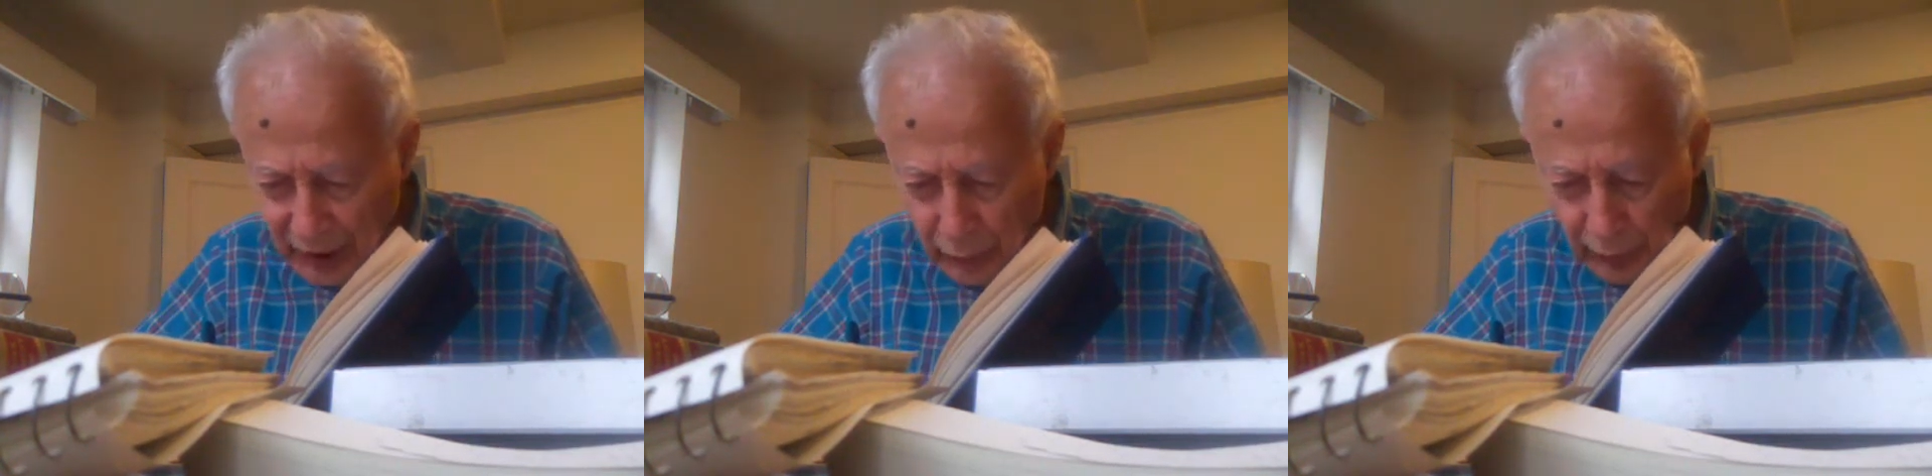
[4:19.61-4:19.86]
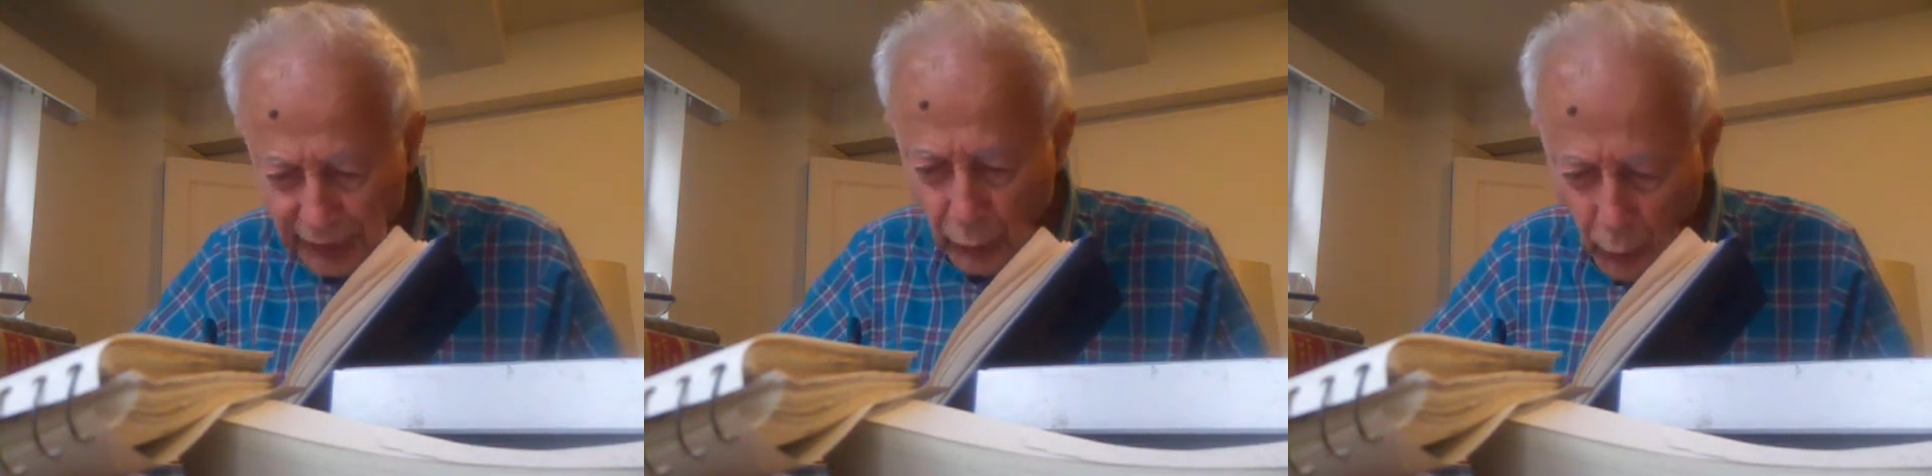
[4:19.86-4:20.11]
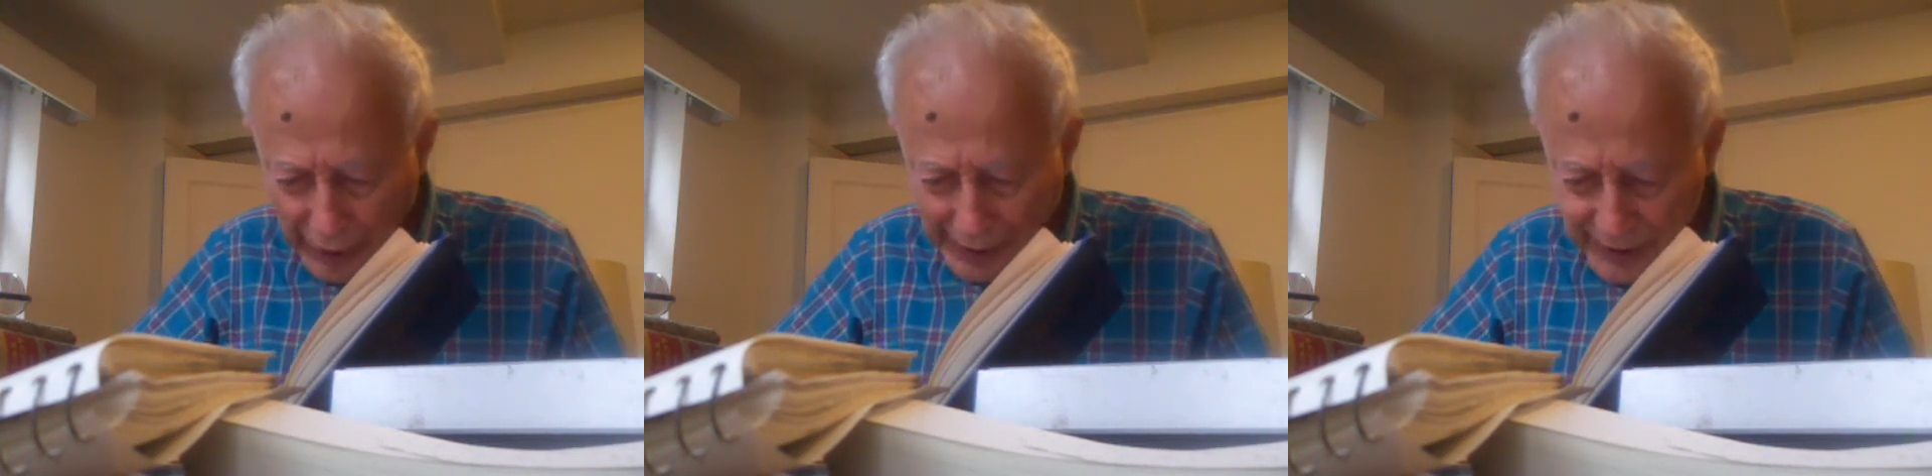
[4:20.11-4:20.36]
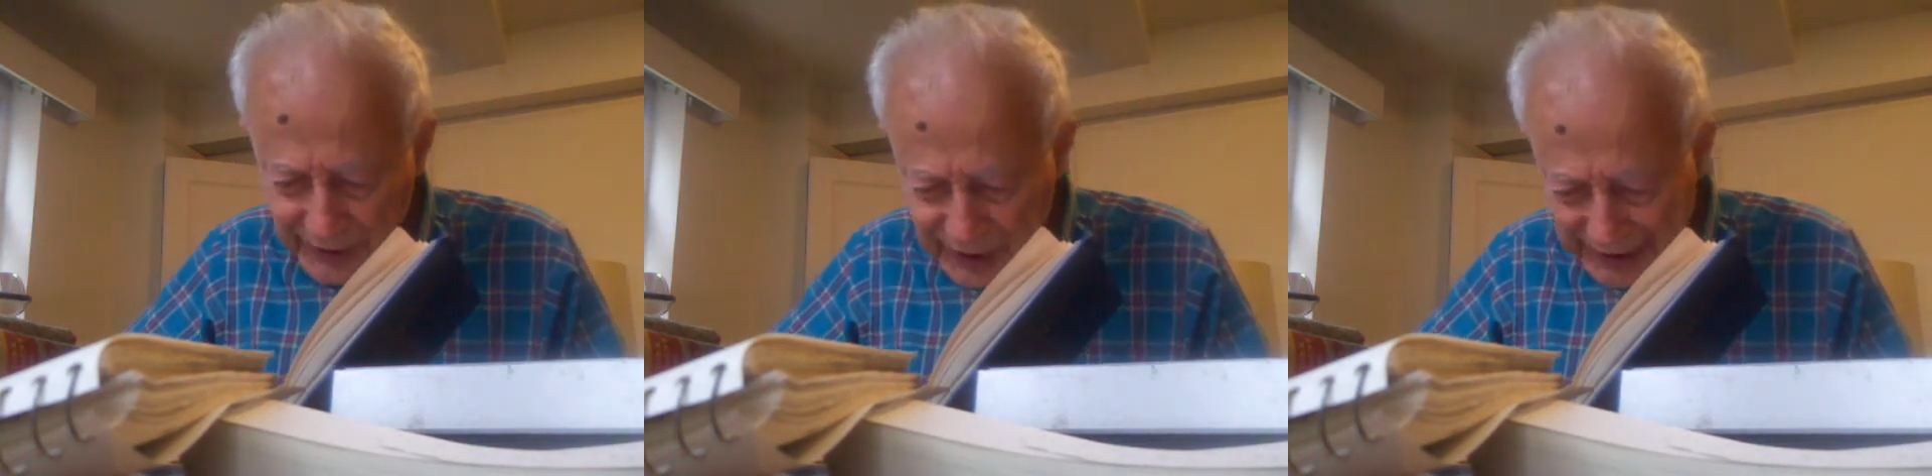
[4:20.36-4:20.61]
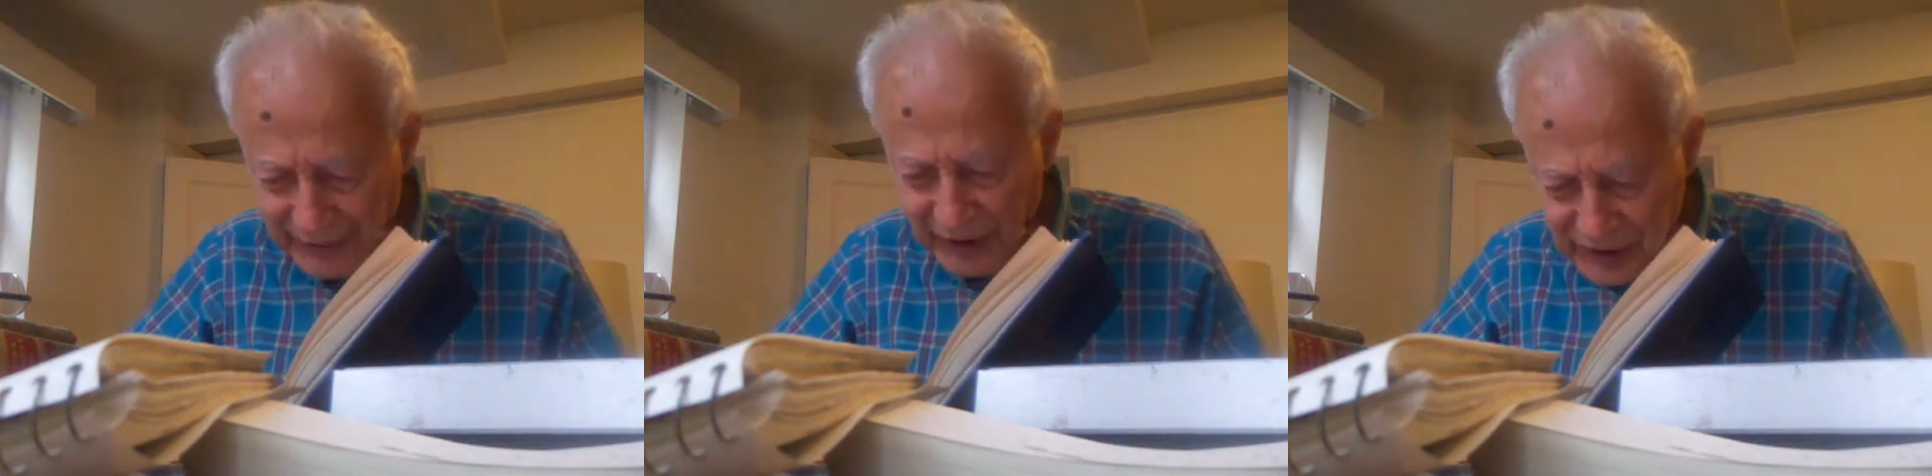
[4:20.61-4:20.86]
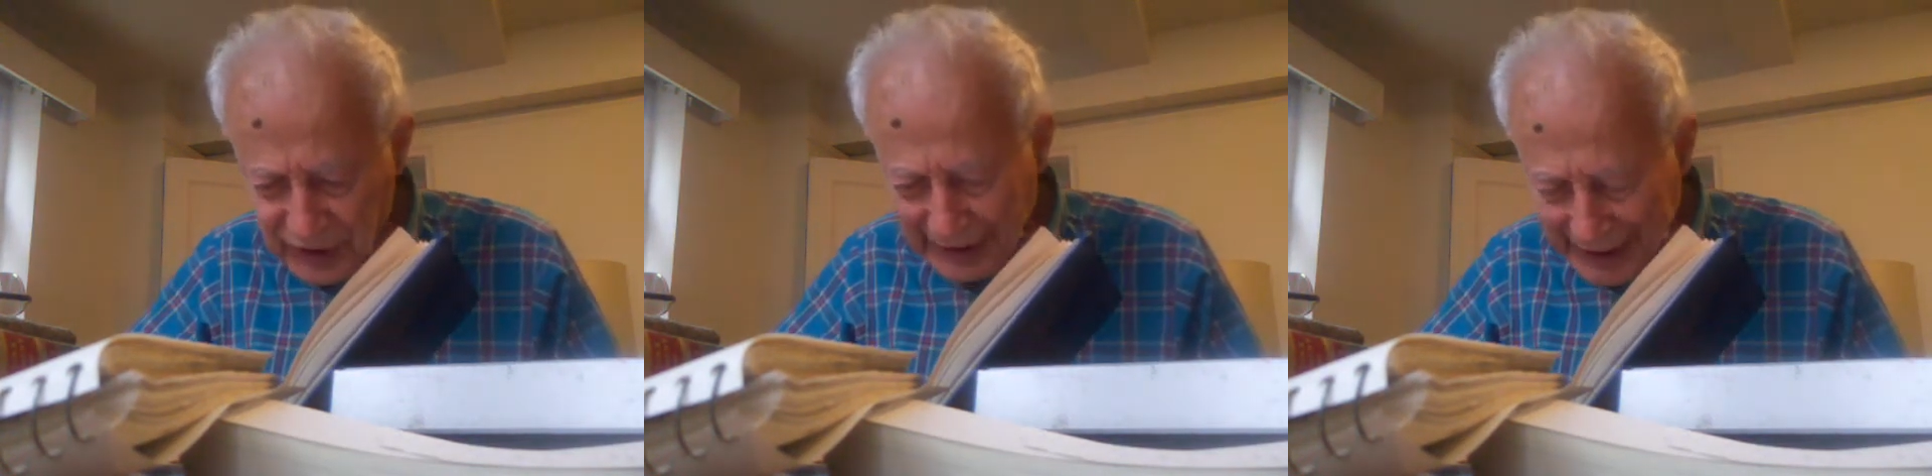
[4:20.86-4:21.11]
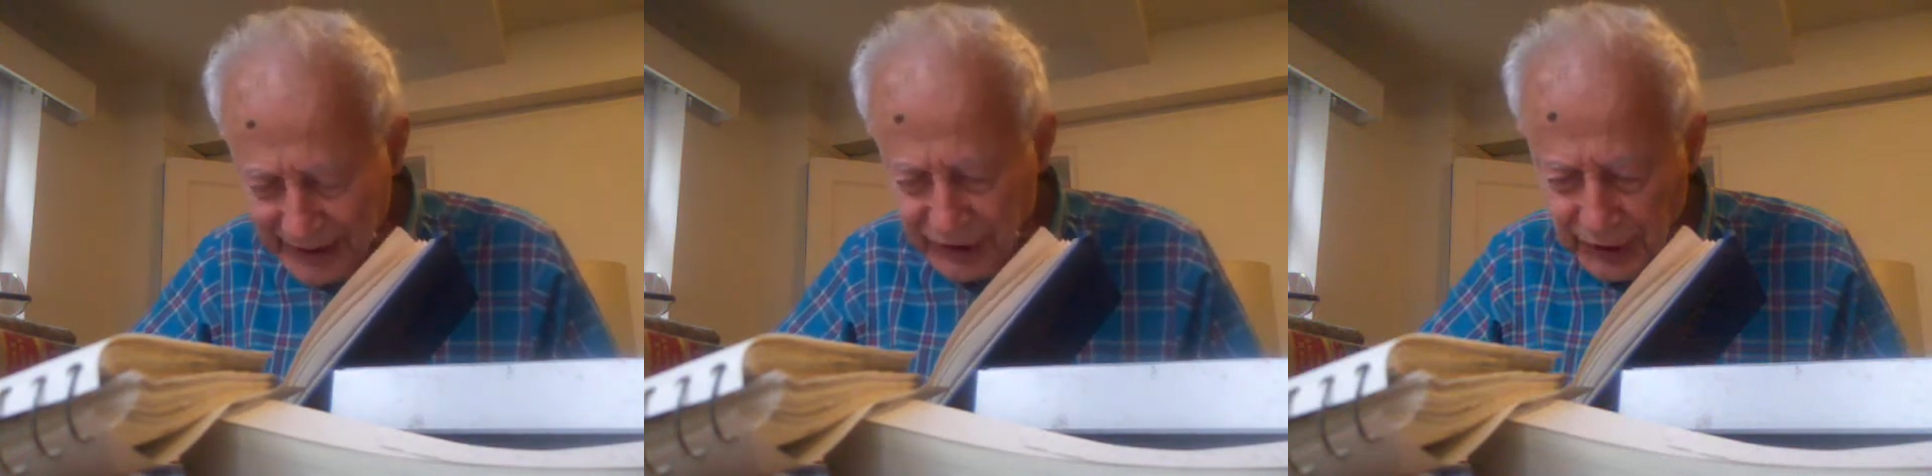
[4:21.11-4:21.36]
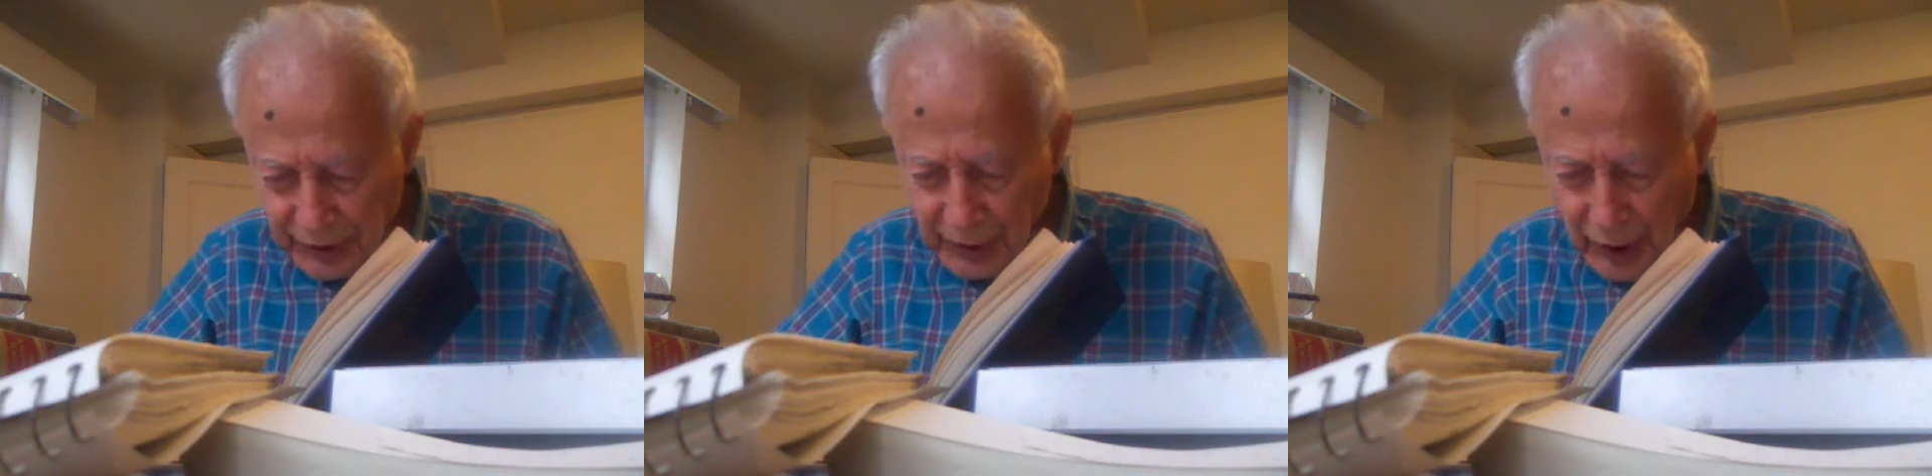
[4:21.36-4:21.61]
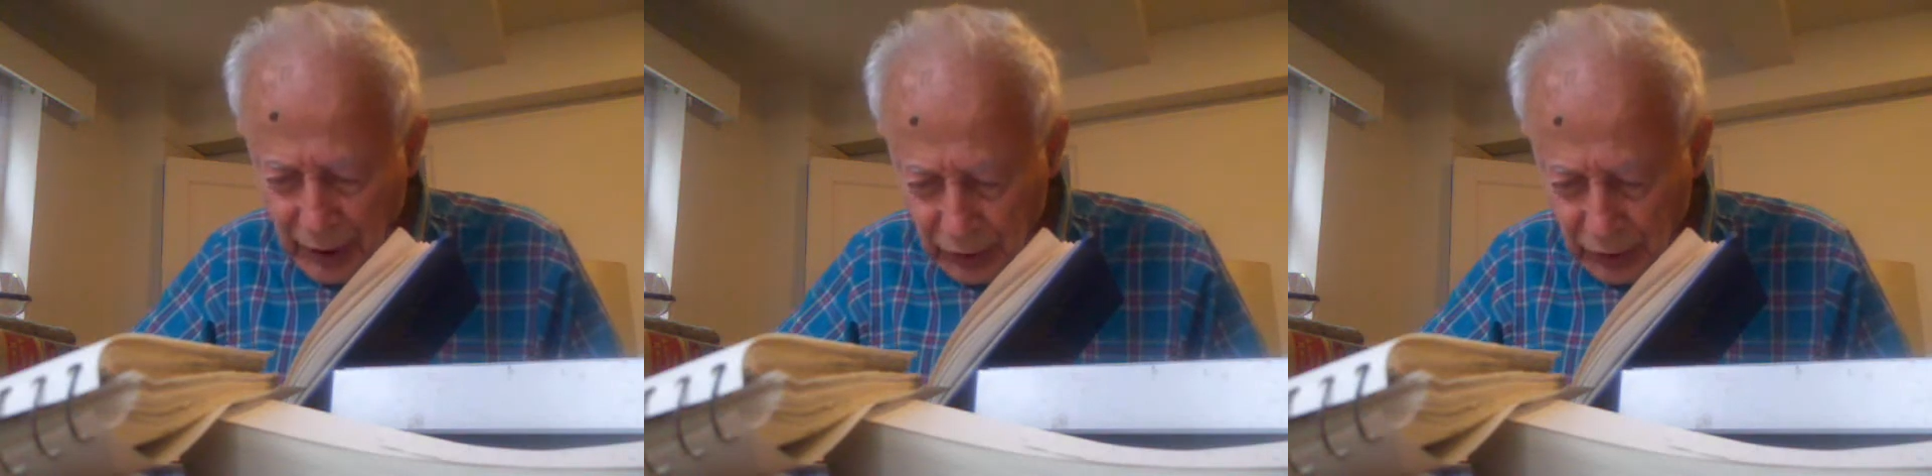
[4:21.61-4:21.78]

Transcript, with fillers: requires investigation,